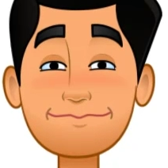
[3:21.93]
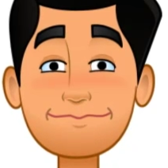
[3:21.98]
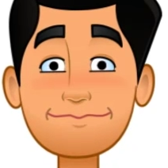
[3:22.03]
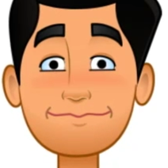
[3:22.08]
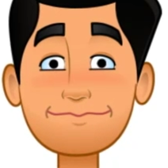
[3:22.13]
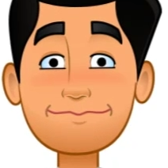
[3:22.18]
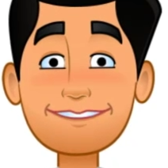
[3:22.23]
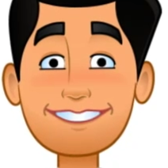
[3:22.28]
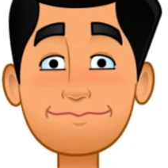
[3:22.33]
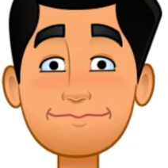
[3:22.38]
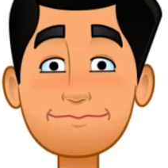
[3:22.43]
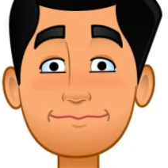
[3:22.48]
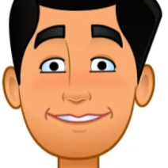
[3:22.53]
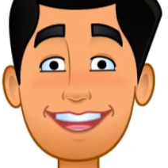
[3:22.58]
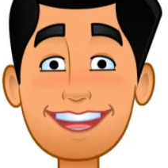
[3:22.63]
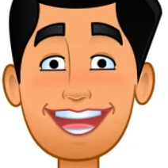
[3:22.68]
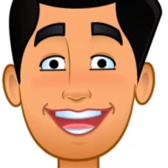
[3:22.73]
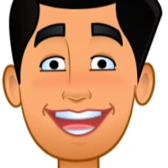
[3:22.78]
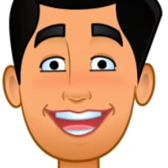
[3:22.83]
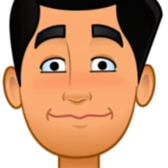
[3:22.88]
in which
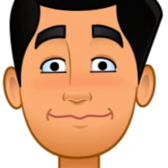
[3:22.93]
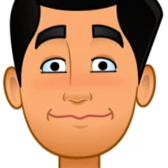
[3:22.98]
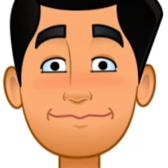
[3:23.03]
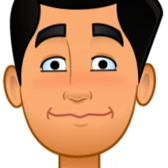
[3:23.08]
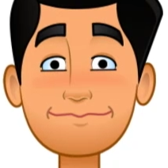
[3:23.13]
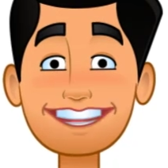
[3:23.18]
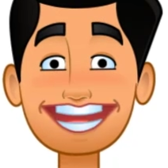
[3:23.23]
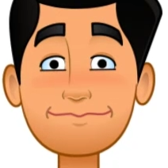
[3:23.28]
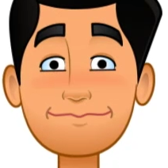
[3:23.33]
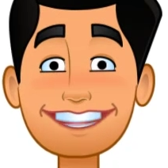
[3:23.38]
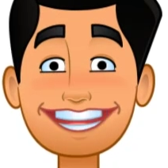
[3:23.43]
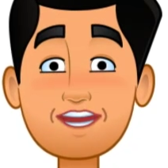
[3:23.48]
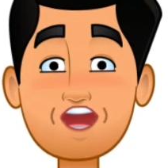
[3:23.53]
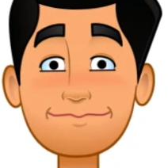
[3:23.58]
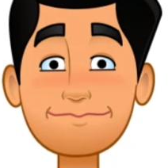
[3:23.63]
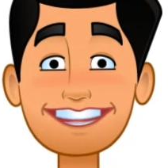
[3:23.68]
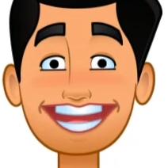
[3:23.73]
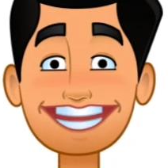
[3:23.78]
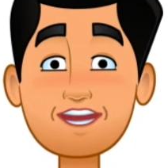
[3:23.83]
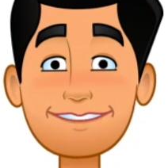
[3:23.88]
F
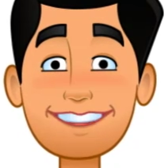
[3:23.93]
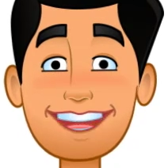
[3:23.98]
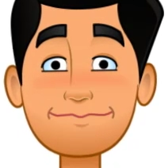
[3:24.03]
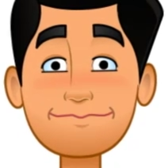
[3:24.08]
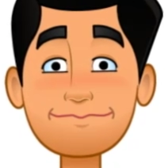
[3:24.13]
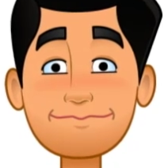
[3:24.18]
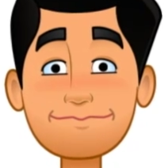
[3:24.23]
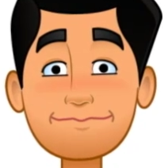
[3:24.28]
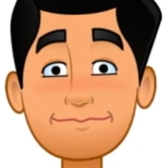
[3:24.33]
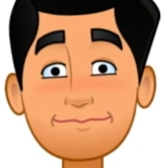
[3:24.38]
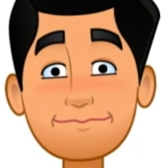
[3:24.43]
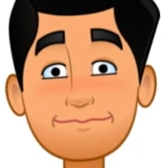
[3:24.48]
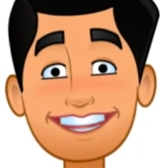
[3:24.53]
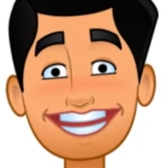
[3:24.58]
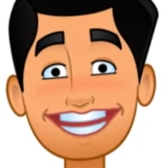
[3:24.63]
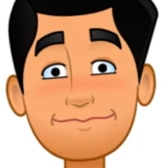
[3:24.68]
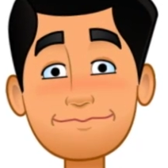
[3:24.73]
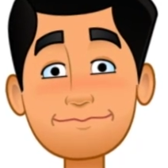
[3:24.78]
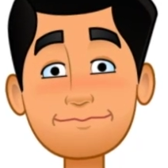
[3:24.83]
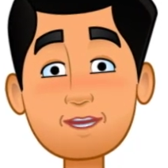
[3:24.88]
equals force
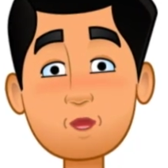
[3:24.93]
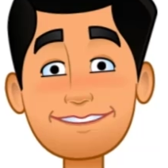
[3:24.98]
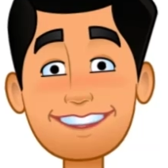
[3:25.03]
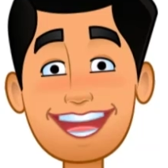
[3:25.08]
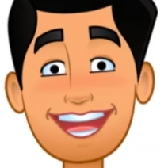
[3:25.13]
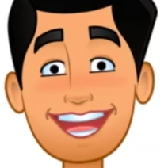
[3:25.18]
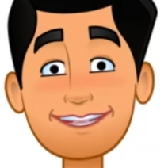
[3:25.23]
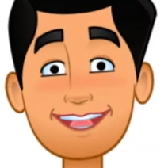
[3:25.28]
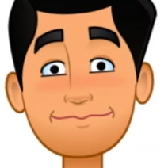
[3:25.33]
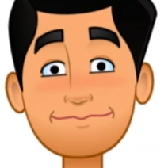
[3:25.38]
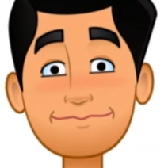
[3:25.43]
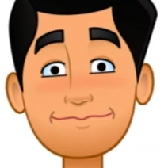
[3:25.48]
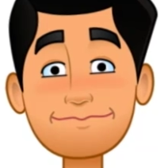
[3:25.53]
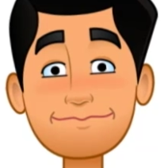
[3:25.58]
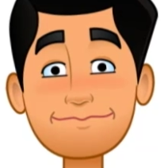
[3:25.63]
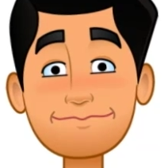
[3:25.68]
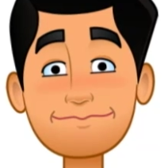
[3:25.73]
measured in pounds,